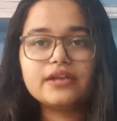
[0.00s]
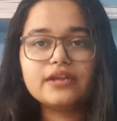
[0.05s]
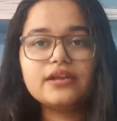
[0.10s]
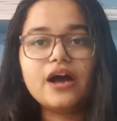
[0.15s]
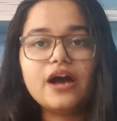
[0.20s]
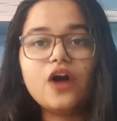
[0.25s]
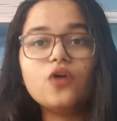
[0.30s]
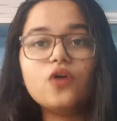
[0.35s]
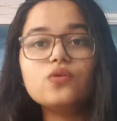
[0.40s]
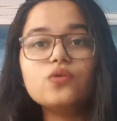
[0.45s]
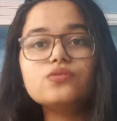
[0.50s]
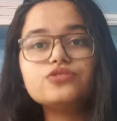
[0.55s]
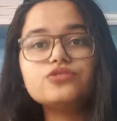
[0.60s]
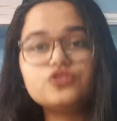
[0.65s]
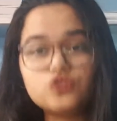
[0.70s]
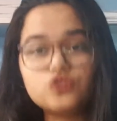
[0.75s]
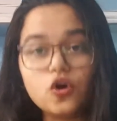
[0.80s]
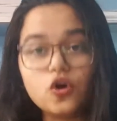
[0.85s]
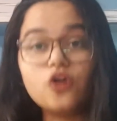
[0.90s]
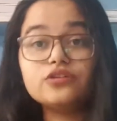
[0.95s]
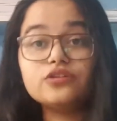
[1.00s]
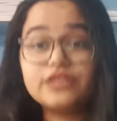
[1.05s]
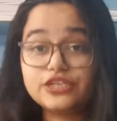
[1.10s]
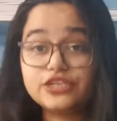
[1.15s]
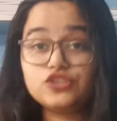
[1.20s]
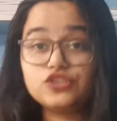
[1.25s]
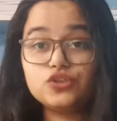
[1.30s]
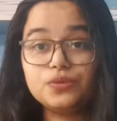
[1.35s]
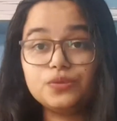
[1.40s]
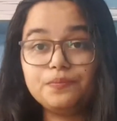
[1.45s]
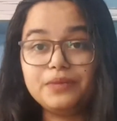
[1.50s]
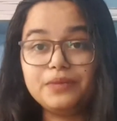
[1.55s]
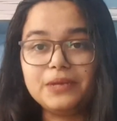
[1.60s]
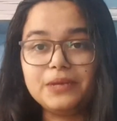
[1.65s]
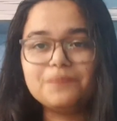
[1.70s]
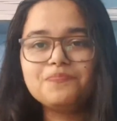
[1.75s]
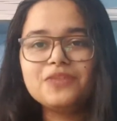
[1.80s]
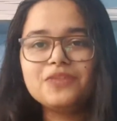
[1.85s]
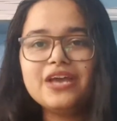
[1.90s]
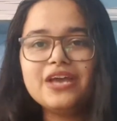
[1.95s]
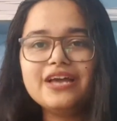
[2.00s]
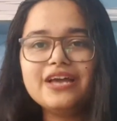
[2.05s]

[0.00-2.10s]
and how strong they should be.